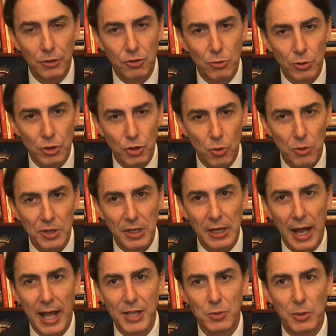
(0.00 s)
to ensure that it
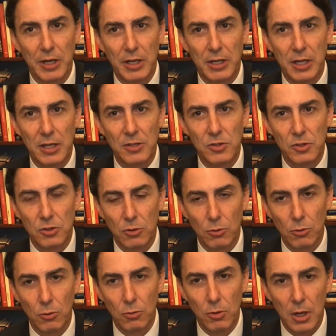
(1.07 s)
has what it needs
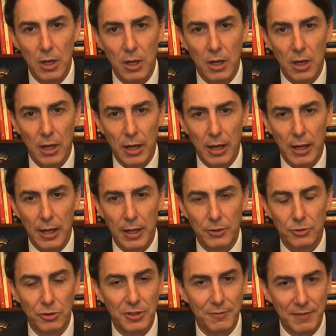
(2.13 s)
to
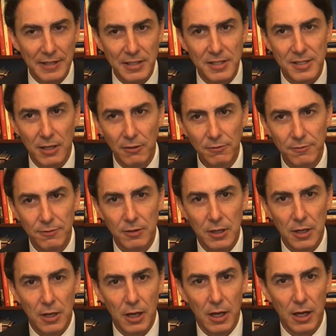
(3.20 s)
defend itself
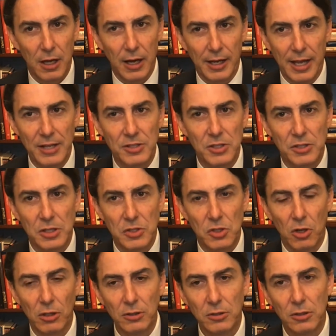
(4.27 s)
against this
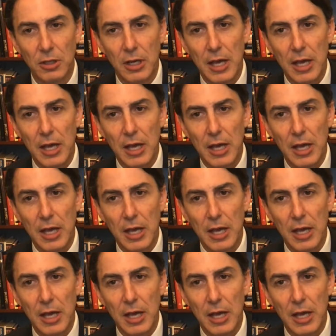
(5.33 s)
assault.